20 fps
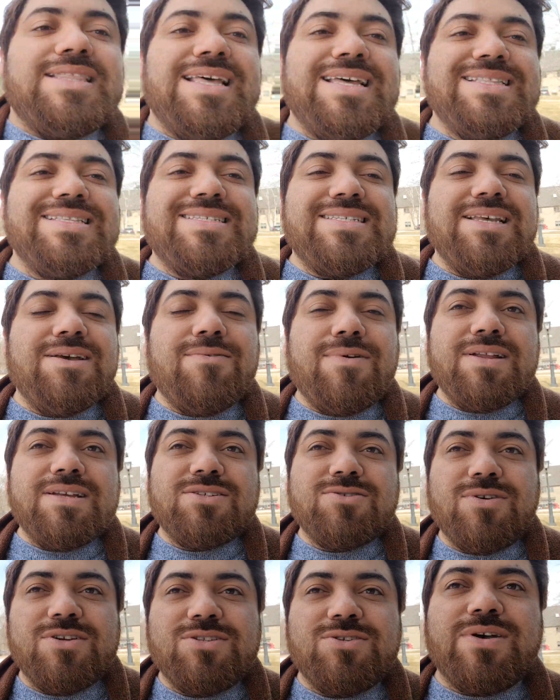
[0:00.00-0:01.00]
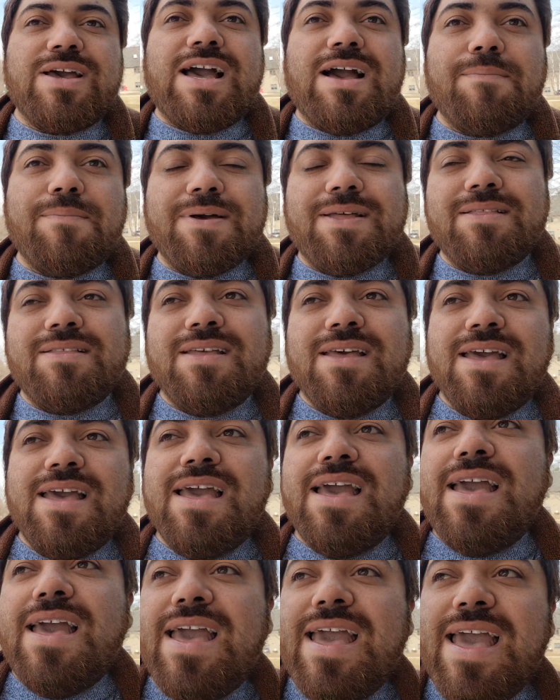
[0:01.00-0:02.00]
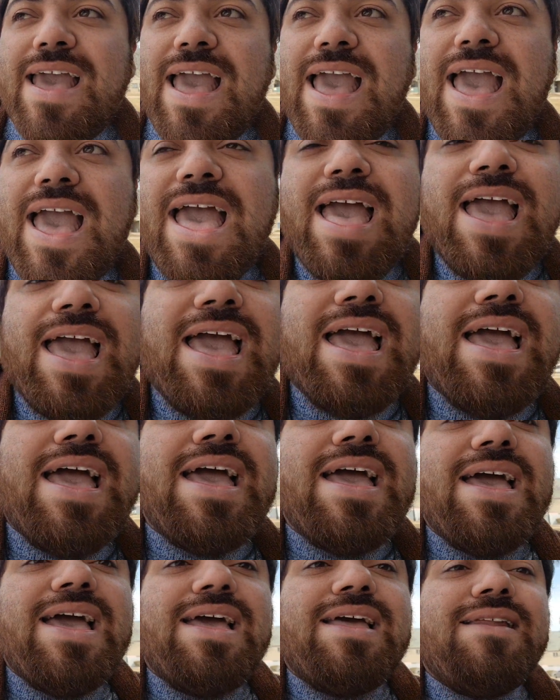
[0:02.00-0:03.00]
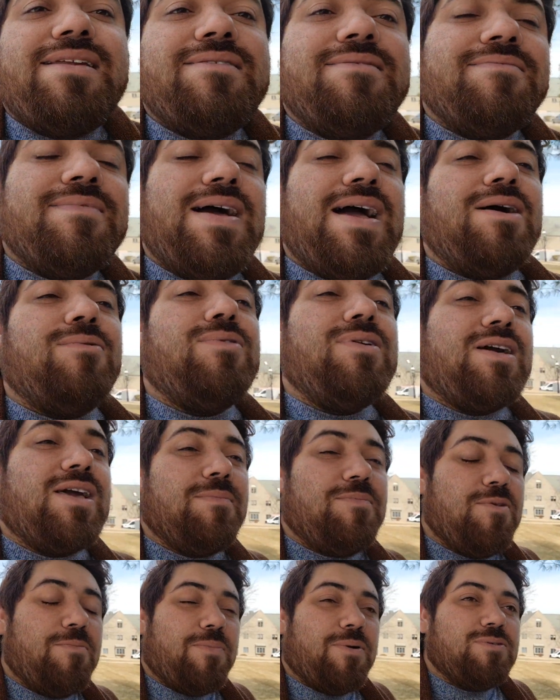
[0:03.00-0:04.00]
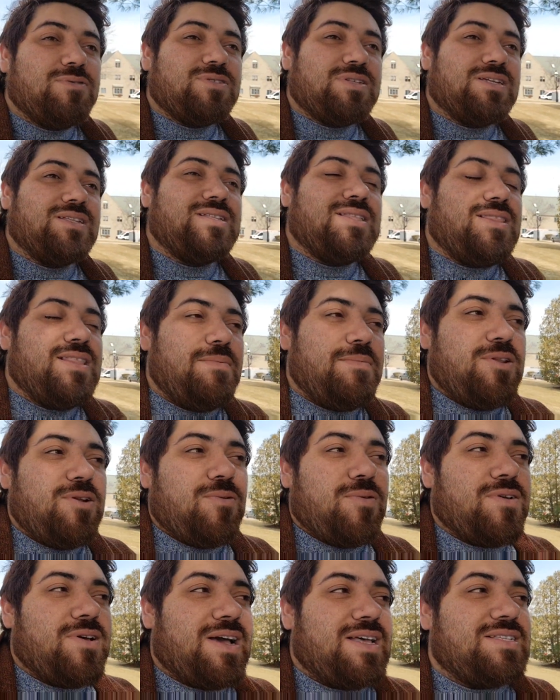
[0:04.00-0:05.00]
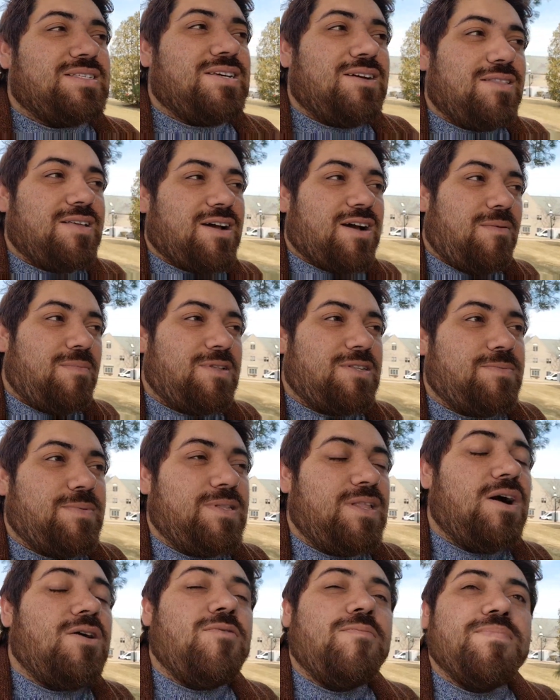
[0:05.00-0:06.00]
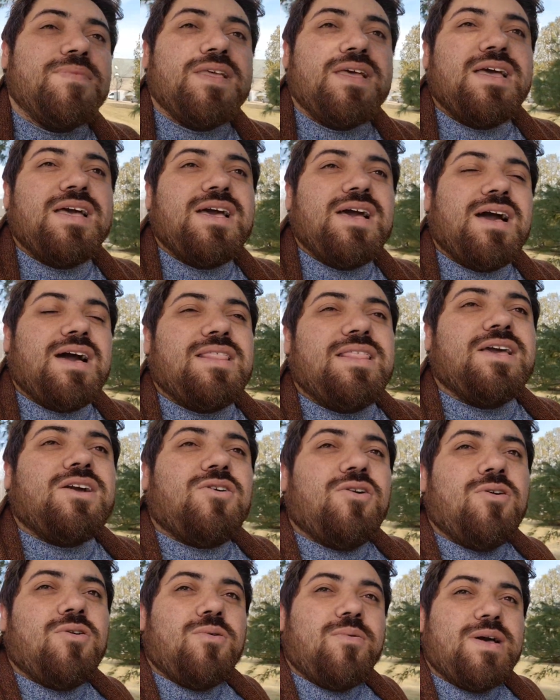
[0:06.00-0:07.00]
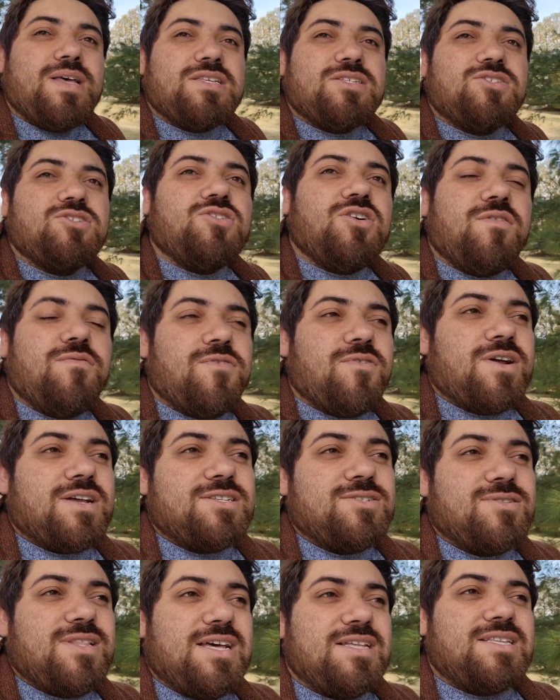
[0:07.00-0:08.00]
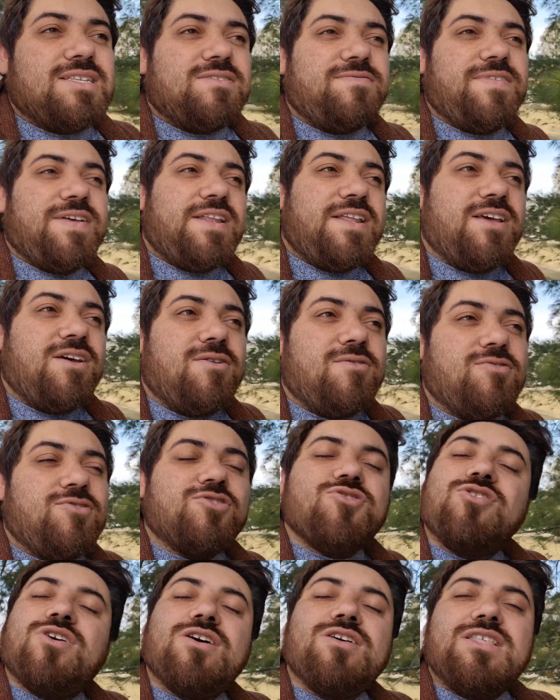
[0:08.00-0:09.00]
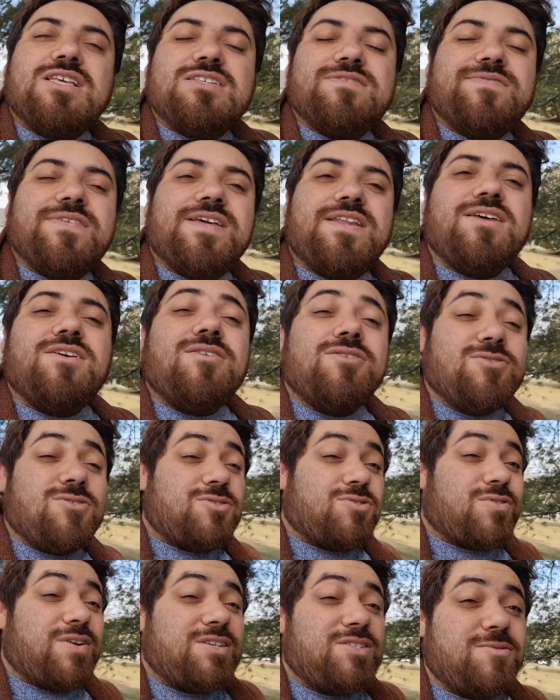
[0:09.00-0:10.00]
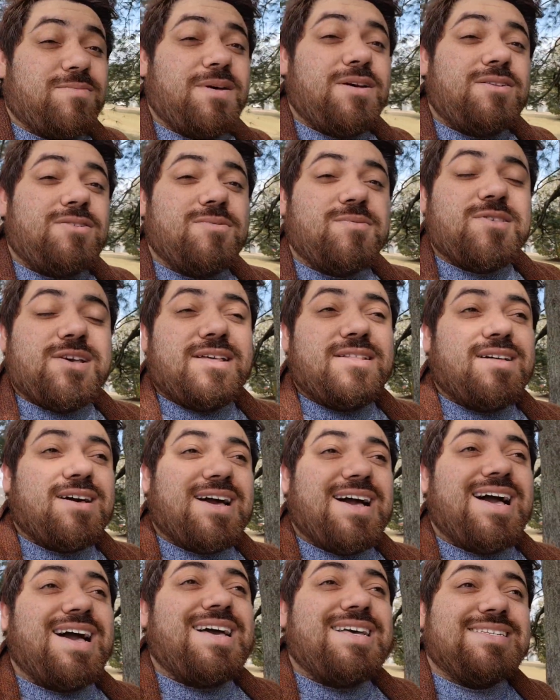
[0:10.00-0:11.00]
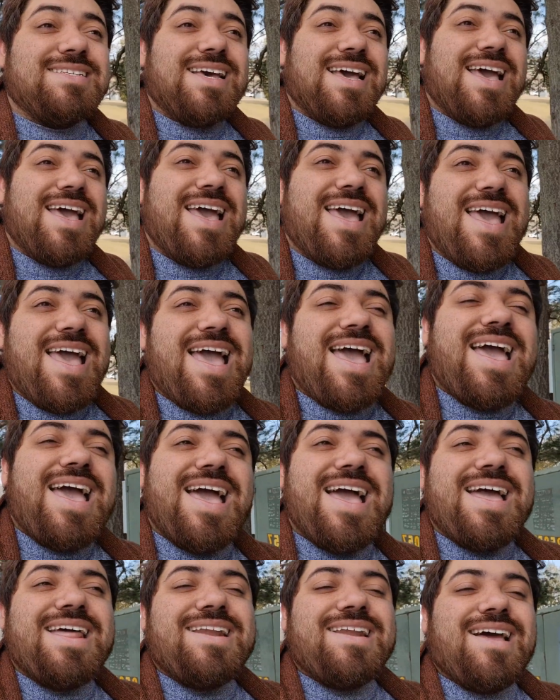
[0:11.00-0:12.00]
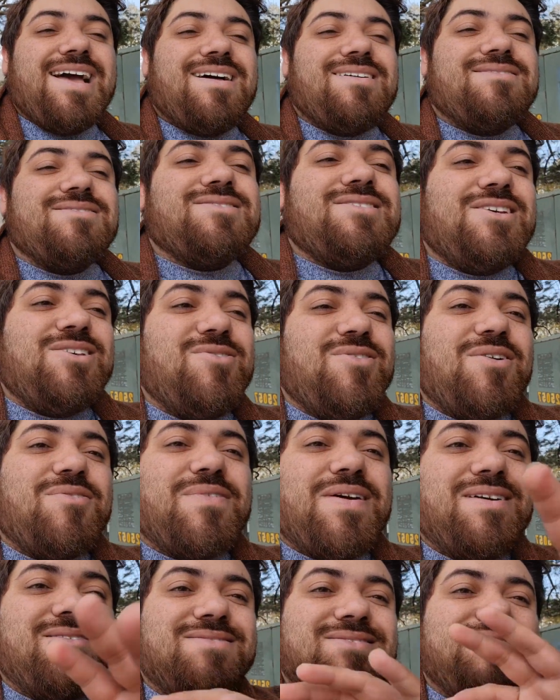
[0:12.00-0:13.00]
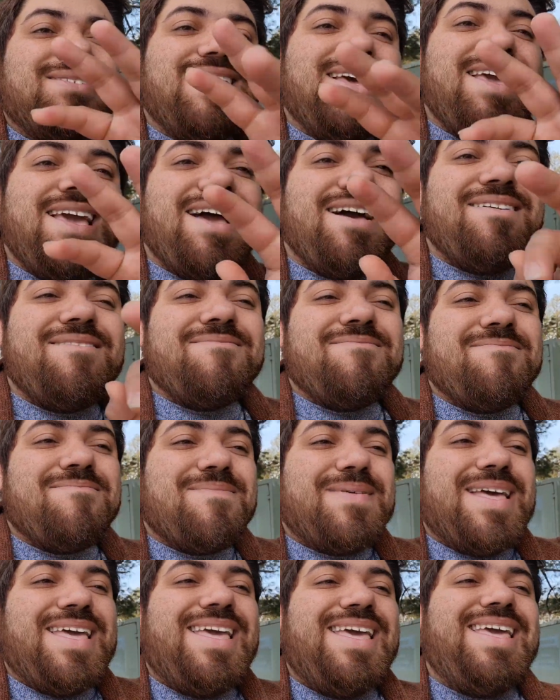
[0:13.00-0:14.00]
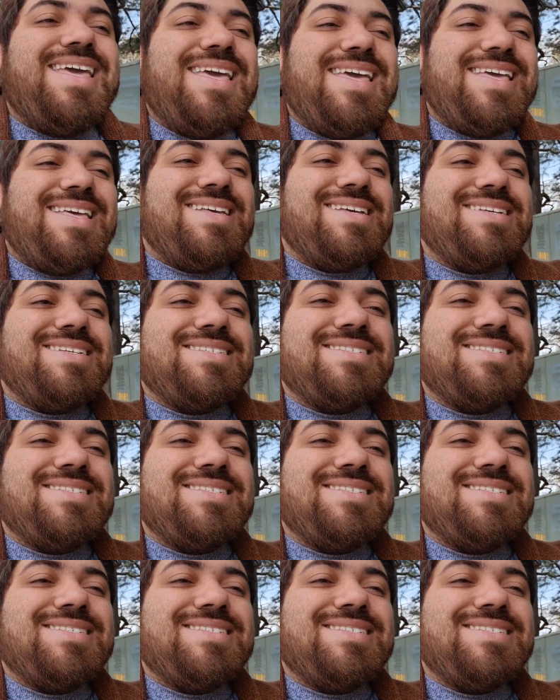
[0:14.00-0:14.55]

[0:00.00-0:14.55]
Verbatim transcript: let's see what is going to happen and i will keep you posted let me know what you guys think in the comments below and like always don't forget to like this video share this video subscribe to my youtube channel guys and i'll see you around see ya bye